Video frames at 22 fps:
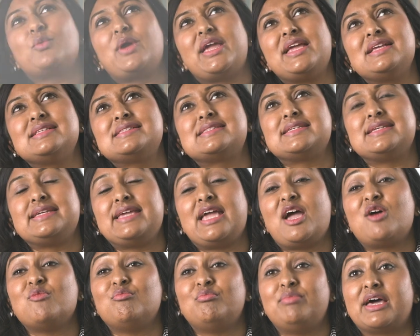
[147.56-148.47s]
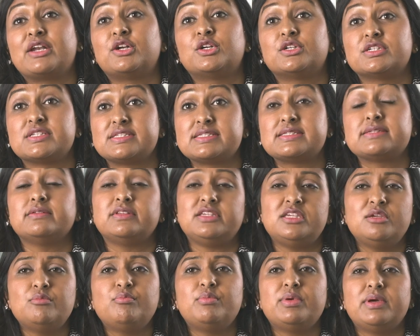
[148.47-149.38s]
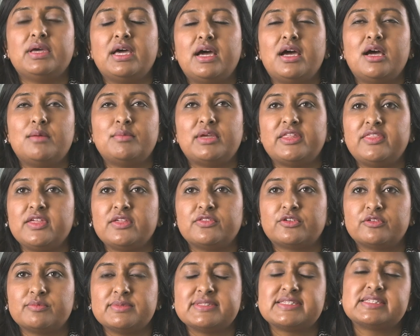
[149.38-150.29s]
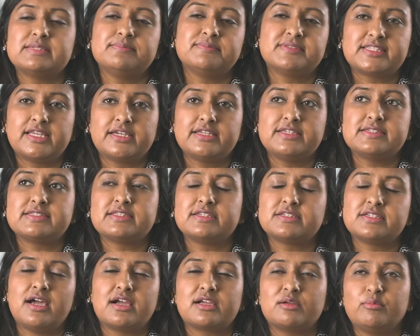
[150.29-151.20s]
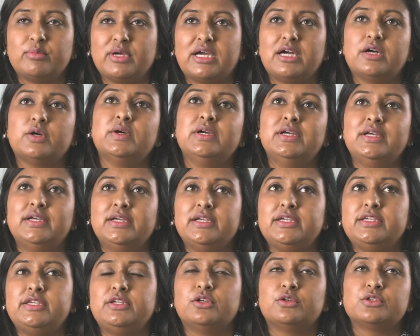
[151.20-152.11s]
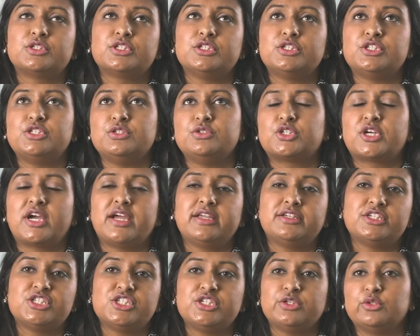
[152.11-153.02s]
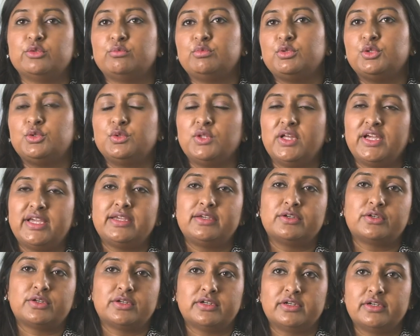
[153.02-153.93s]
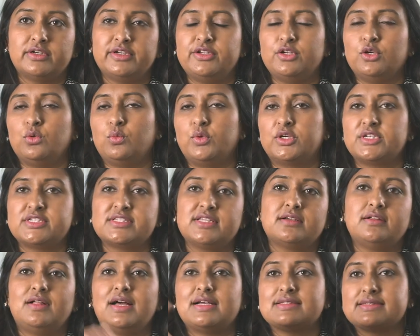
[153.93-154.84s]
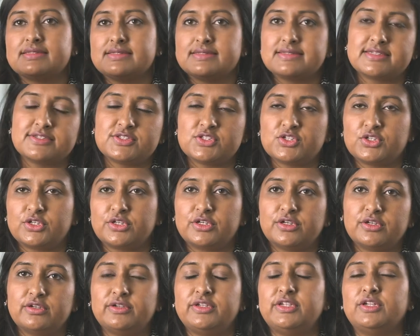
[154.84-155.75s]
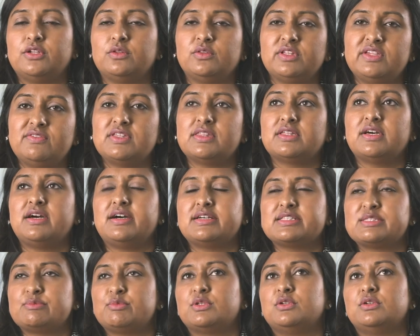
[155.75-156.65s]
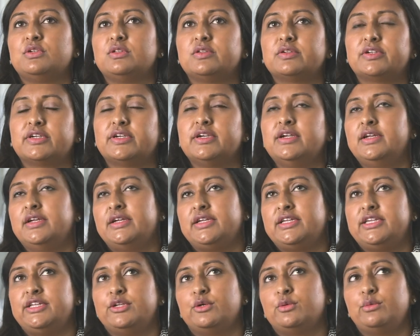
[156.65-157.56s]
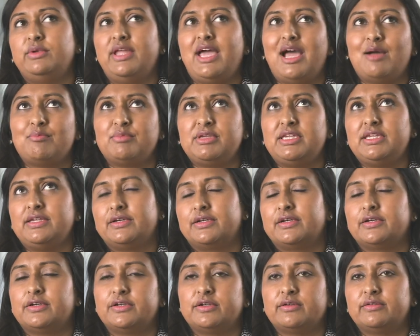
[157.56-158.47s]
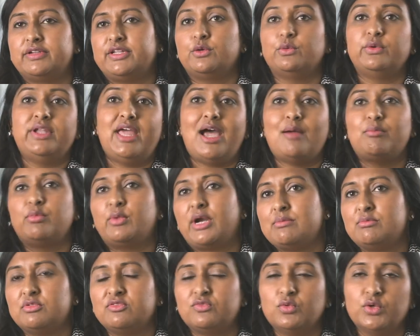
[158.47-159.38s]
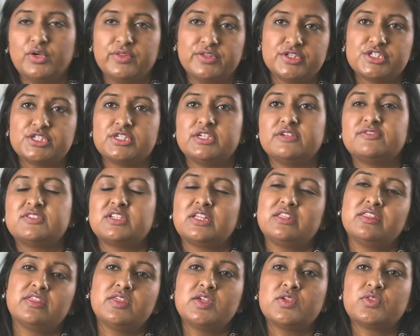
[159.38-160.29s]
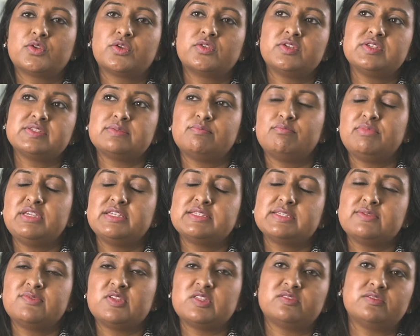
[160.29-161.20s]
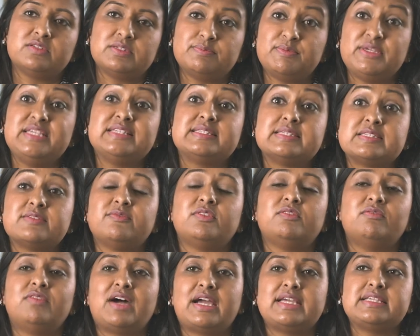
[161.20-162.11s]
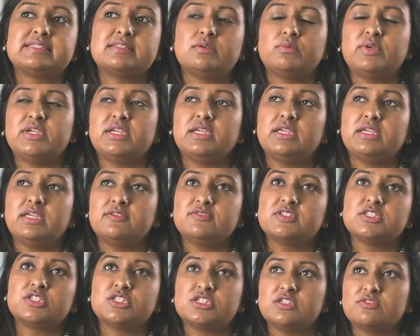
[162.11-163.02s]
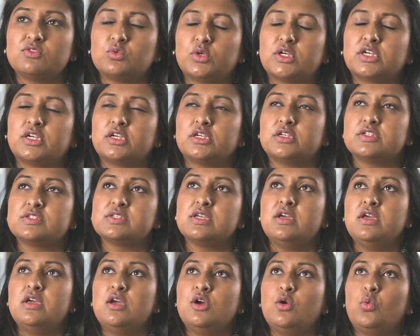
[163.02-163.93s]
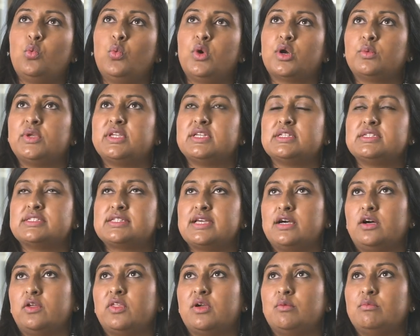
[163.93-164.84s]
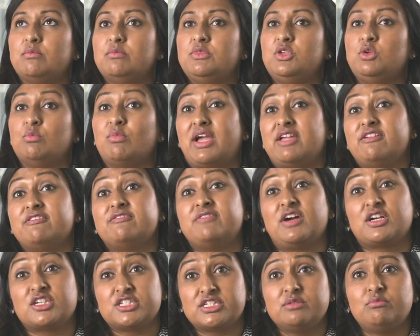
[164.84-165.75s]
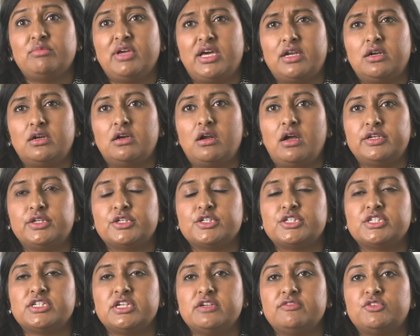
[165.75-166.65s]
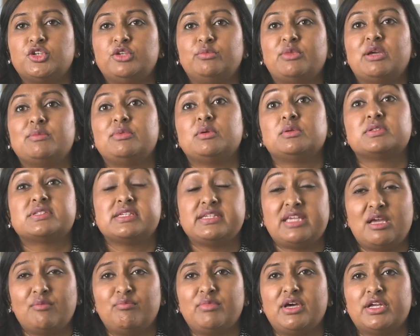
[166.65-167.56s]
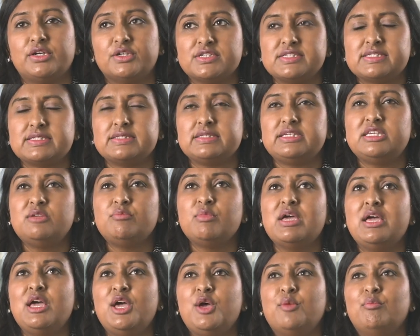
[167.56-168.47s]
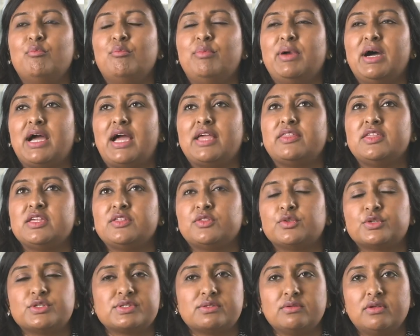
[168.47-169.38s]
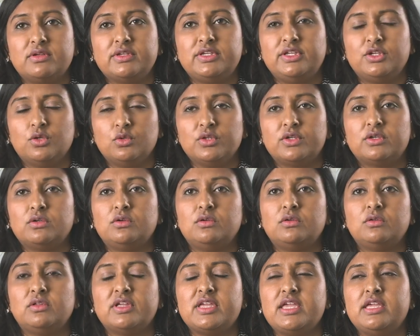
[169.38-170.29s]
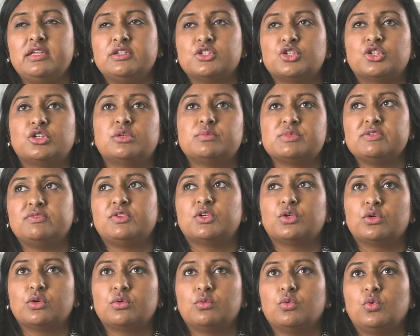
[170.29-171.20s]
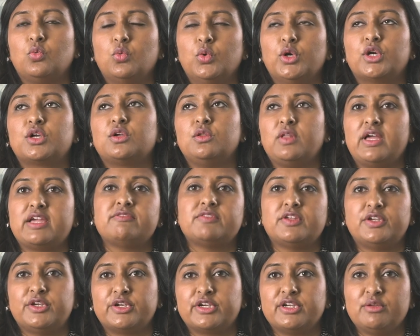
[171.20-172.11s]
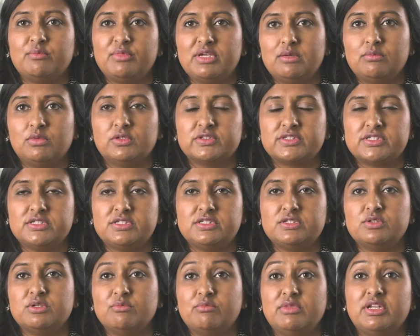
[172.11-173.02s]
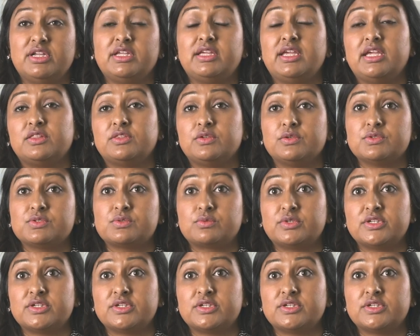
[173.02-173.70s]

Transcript: ways to get better sleep. Um, I think there have been some studies that talk about, you know, should you try and shield blue light or, you know, wear sunglasses as you're, you know, leaving the hospital or, you know, nap here or, you know, nap right before the shift. I think there are these piece of, pieces of advice that we can give to shift workers where we can tell them you might function better on your shift or you might be able to get better sleep. But I think there's, you know, little in terms of your work life that you're going to be able to do to mitigate those